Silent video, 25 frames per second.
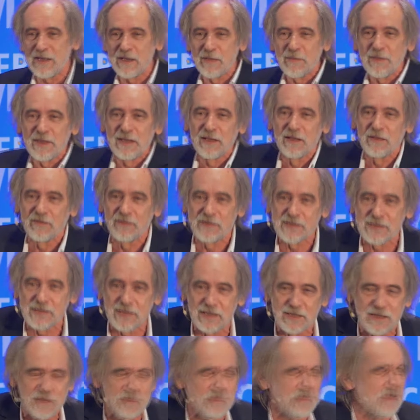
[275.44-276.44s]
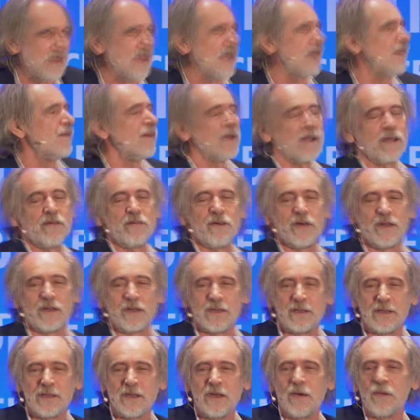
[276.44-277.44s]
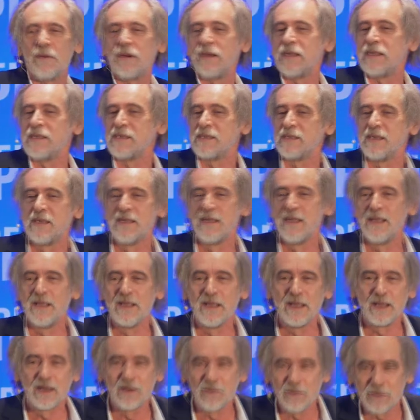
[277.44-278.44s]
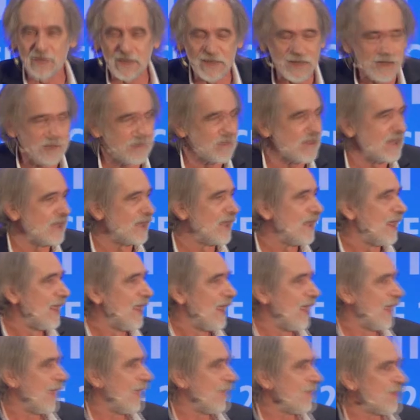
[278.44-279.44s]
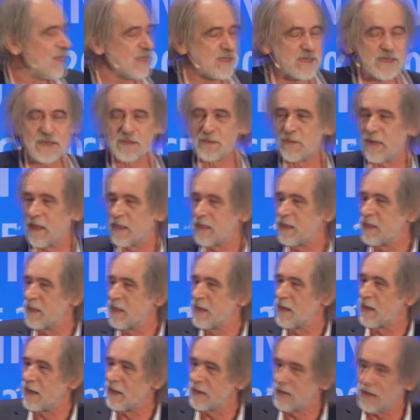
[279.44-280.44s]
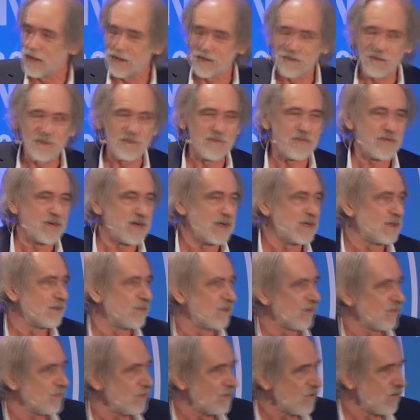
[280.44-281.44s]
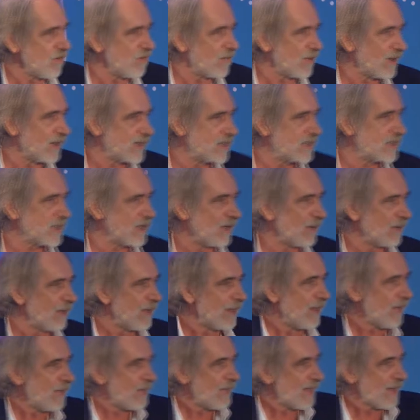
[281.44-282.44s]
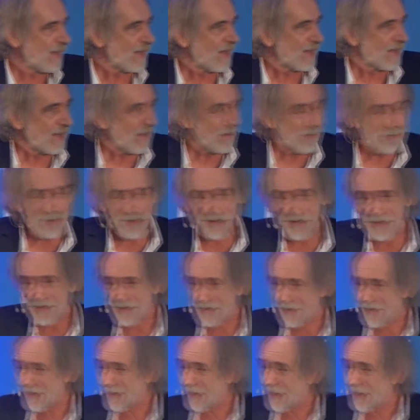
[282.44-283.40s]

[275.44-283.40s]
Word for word: in the middle of the city, whatever I want. No one is looking at me. And this is one thing, and then your freedom of movement. So, but